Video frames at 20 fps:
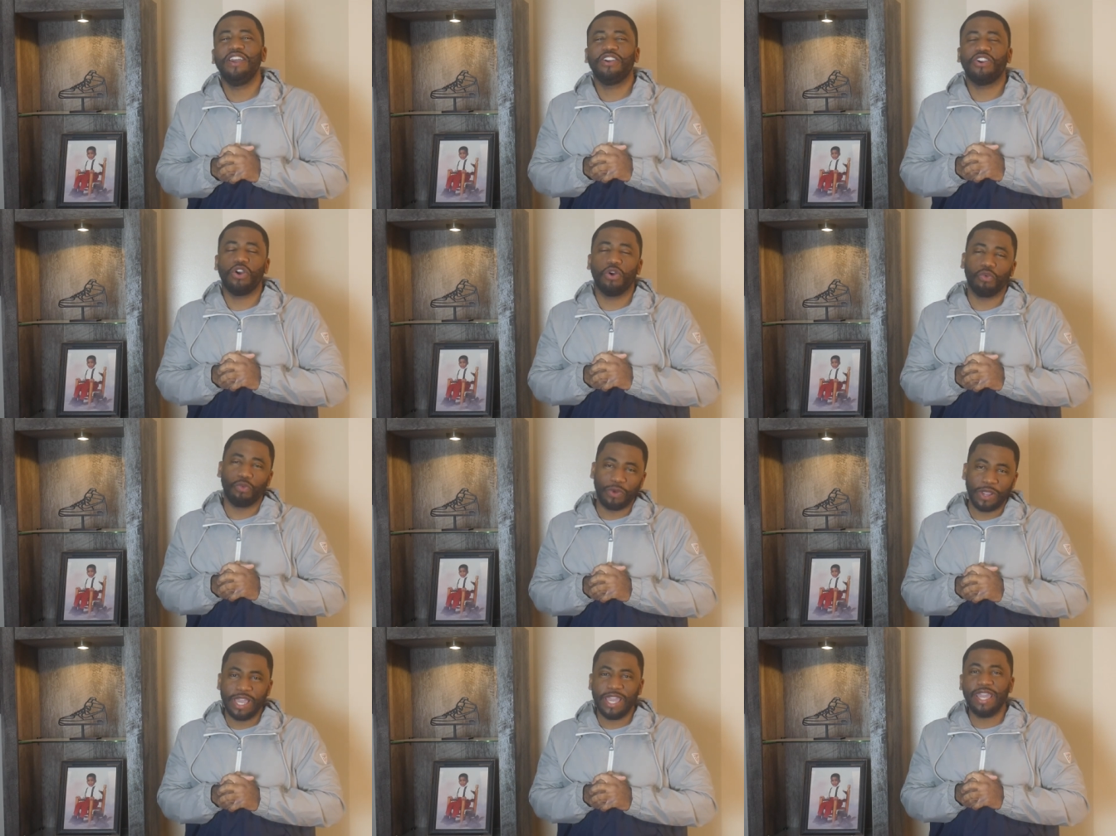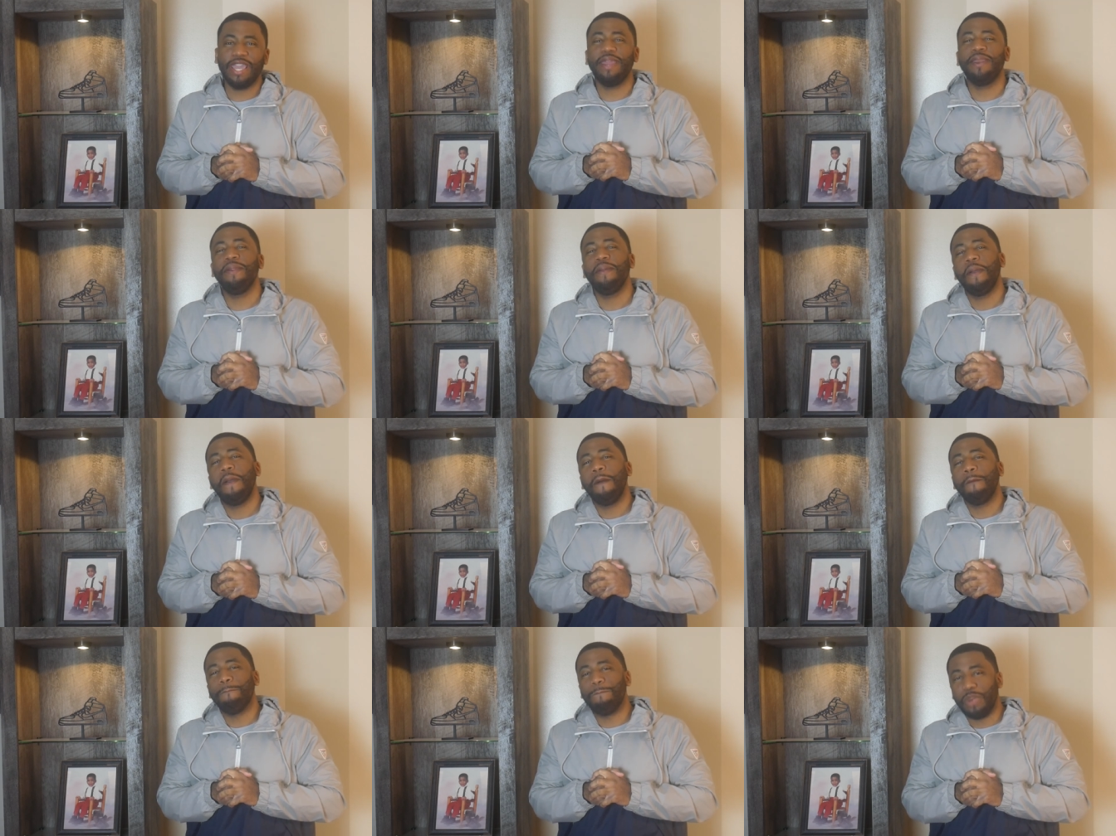Korean
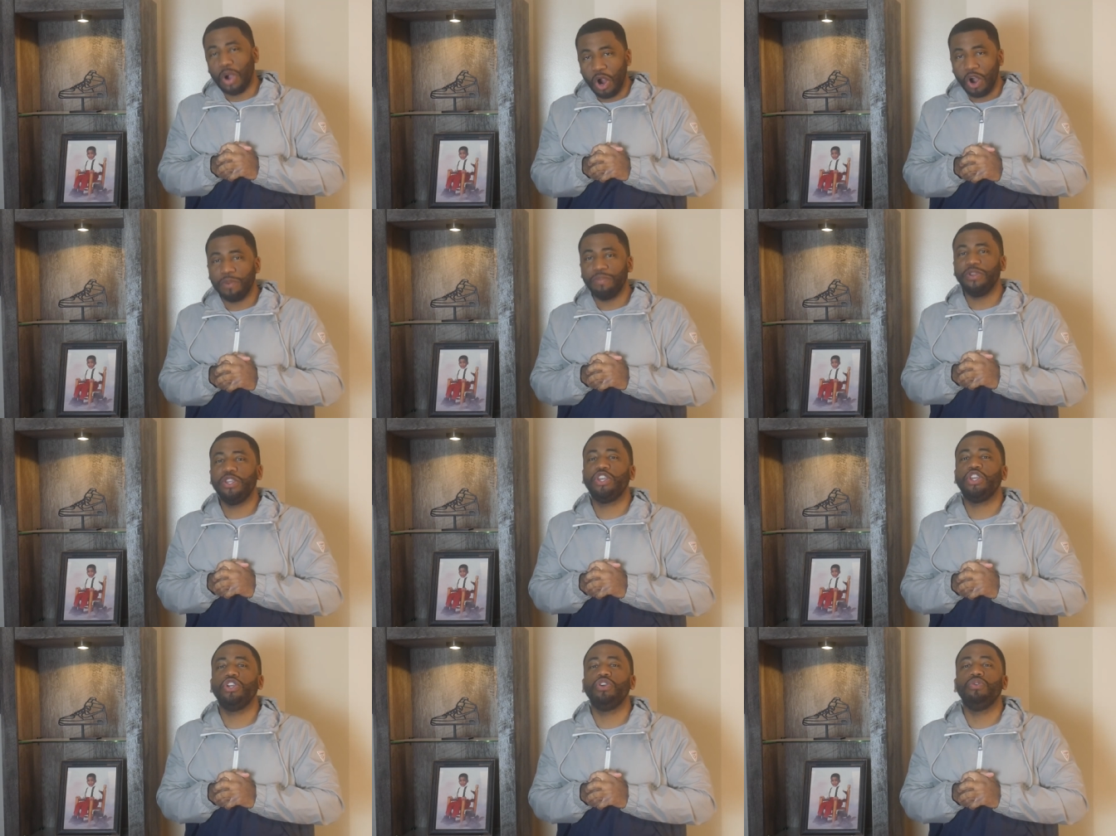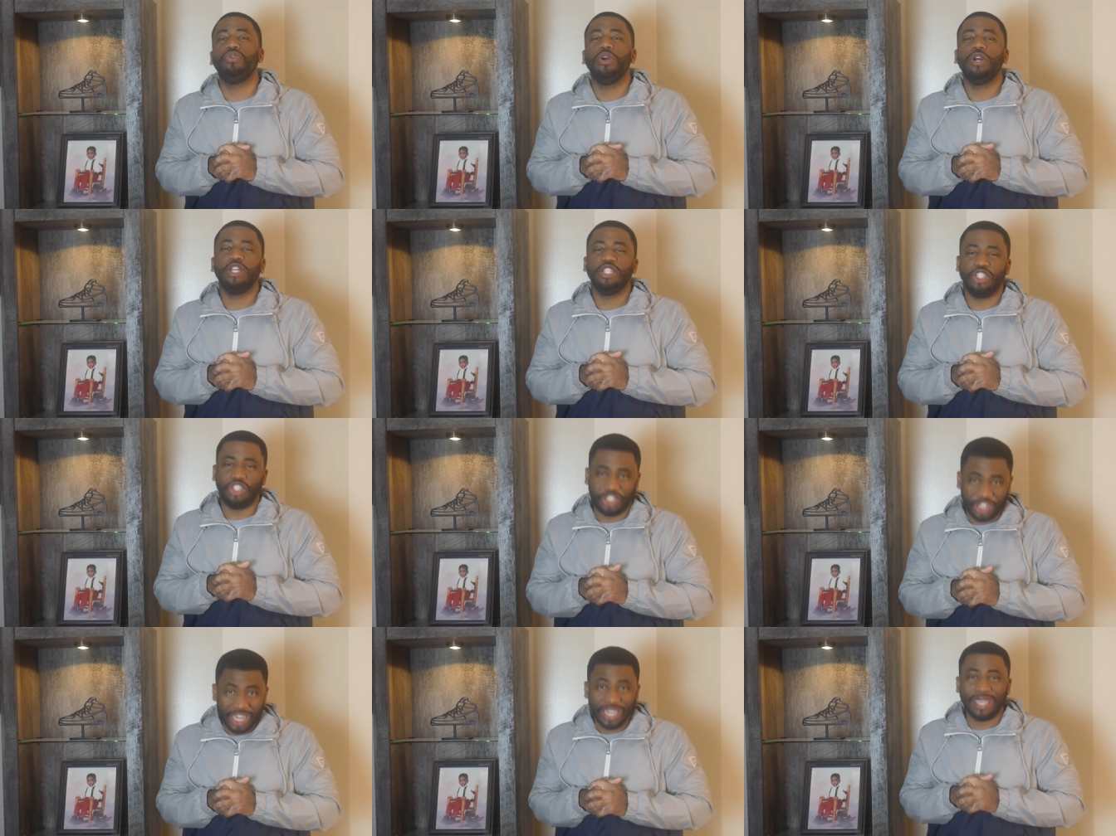barbecue
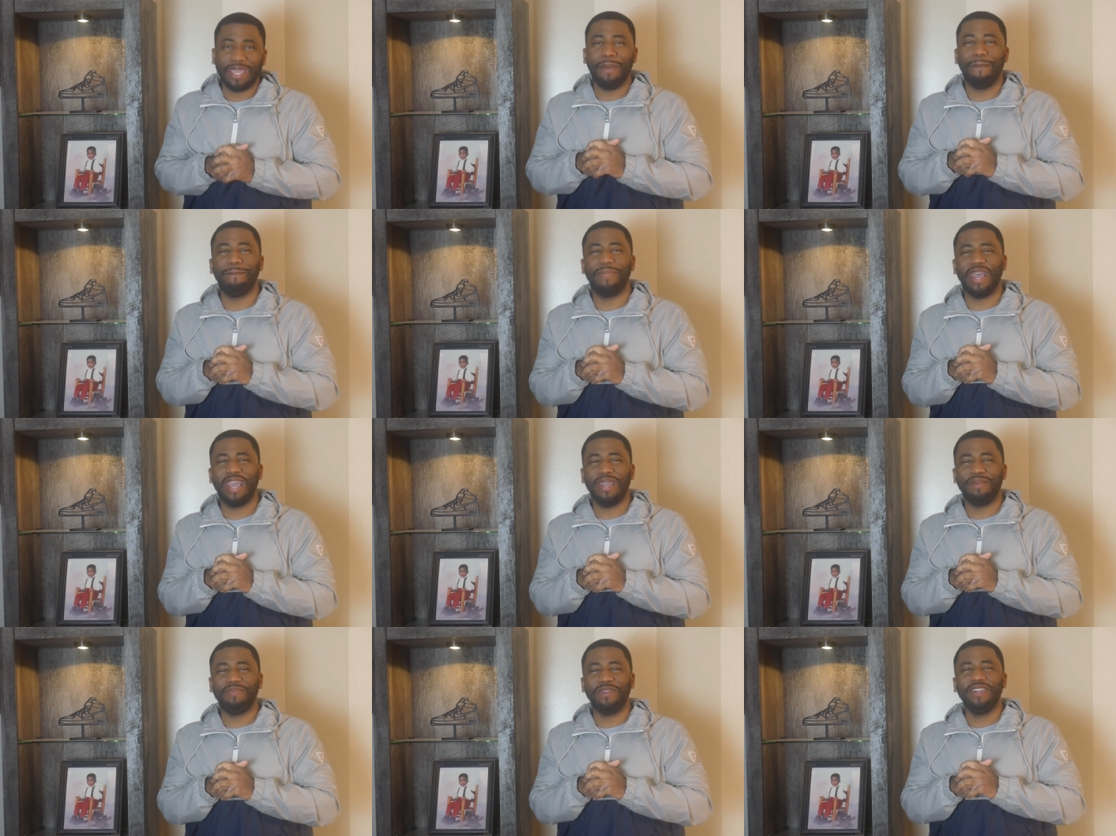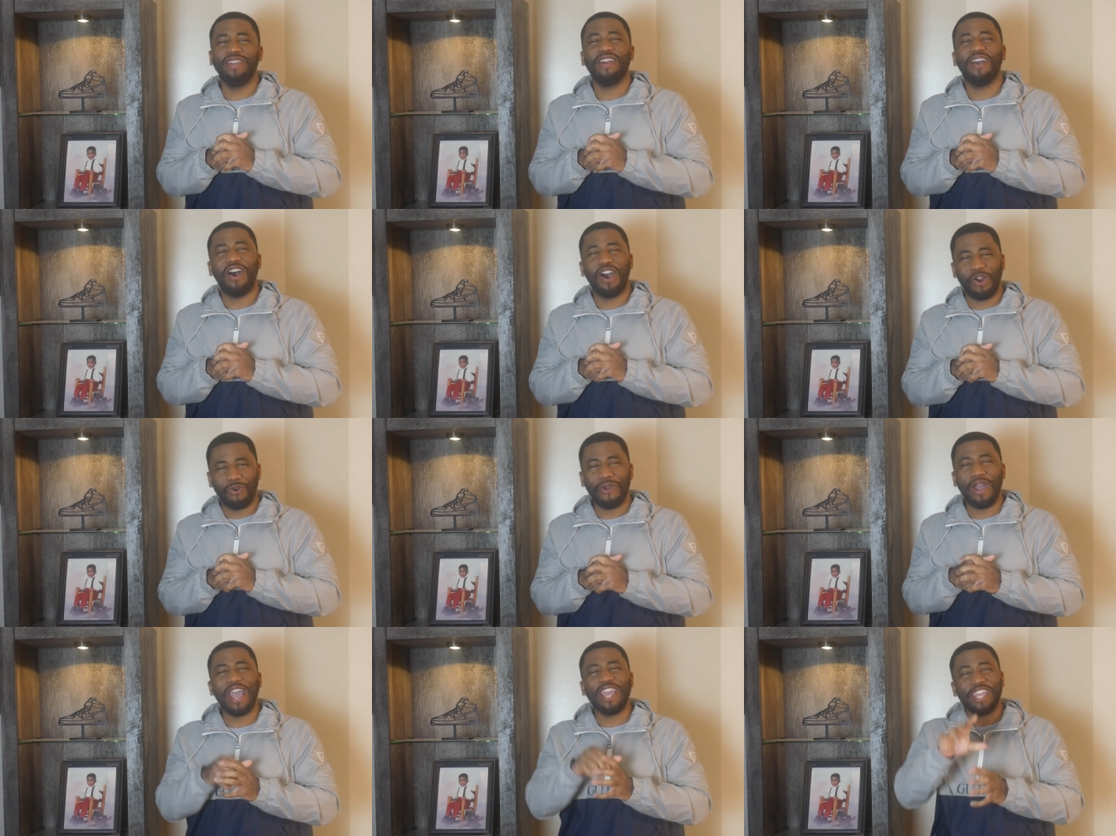chicken, baby.
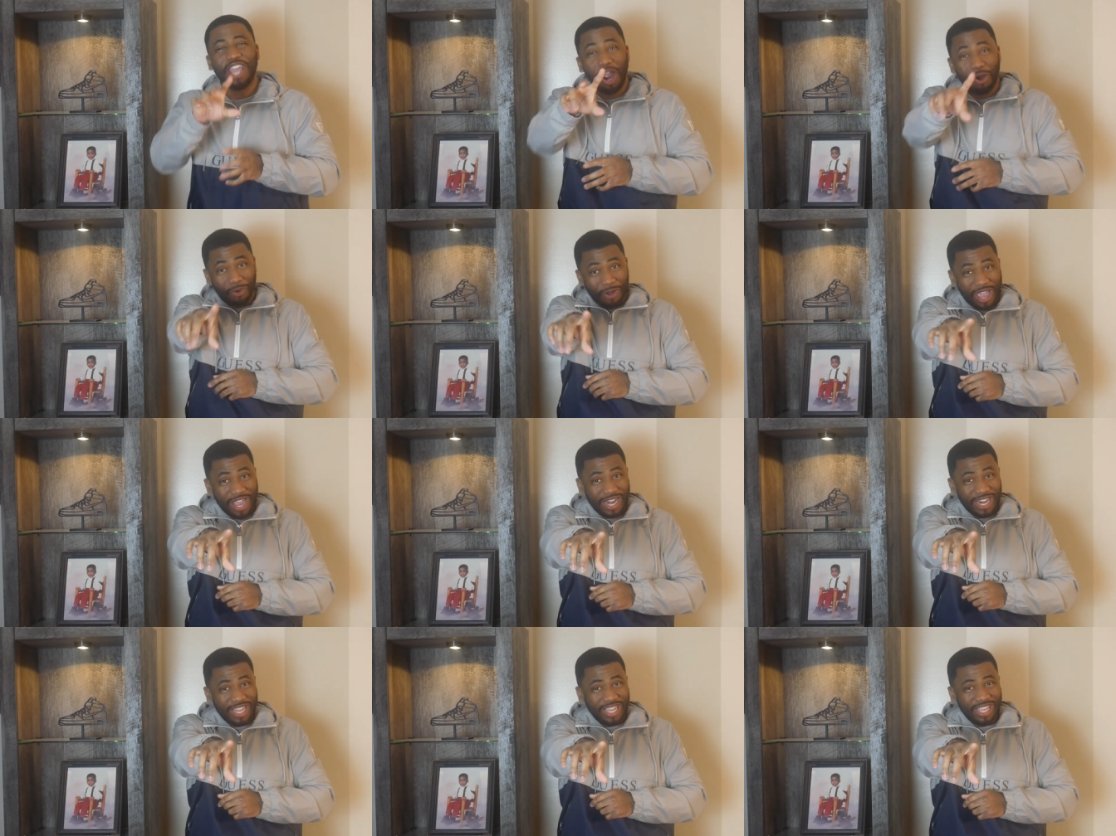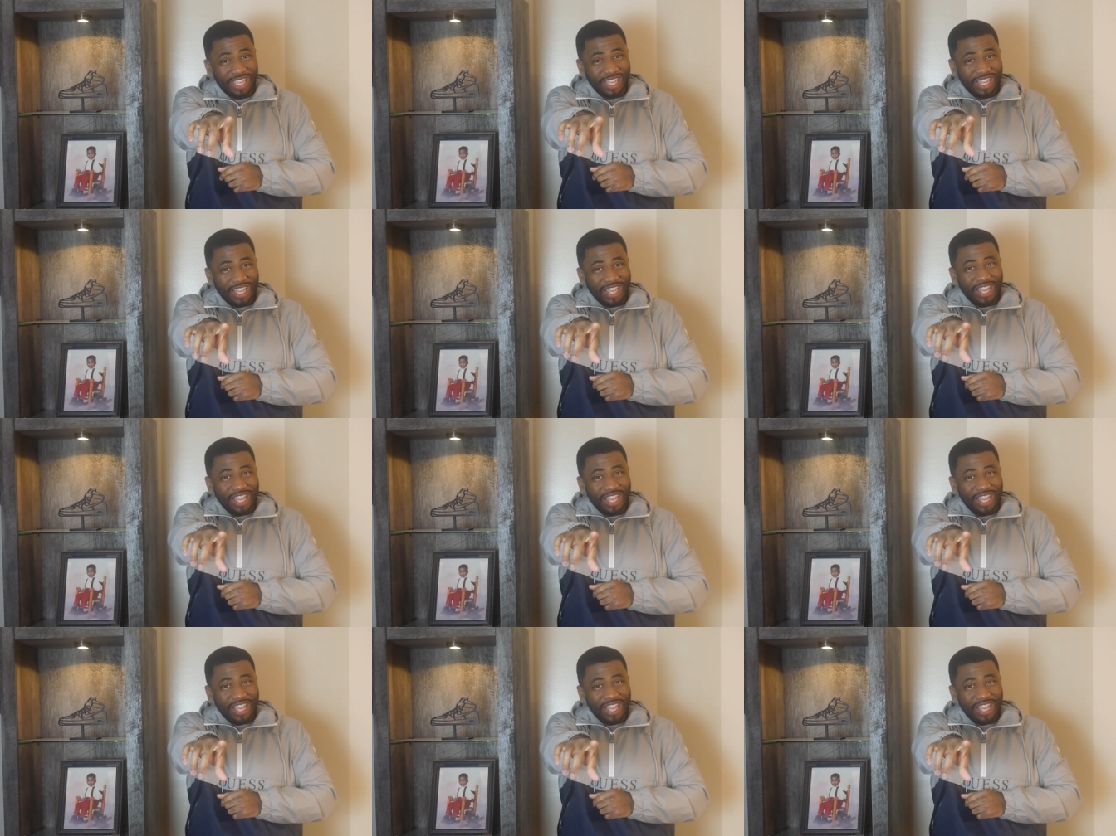All right, y'all ready?